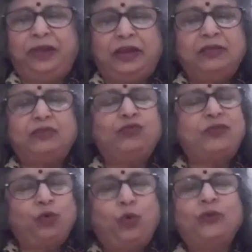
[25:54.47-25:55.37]
biggest
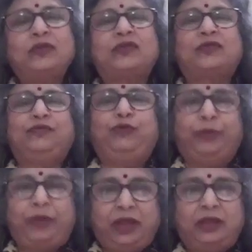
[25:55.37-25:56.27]
resource
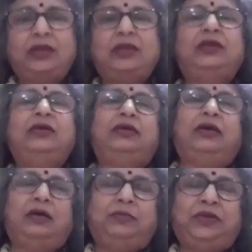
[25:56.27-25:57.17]
for any
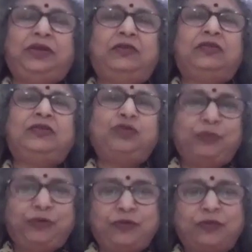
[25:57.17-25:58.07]
army is the
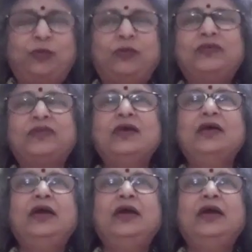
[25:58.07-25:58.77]
human resource.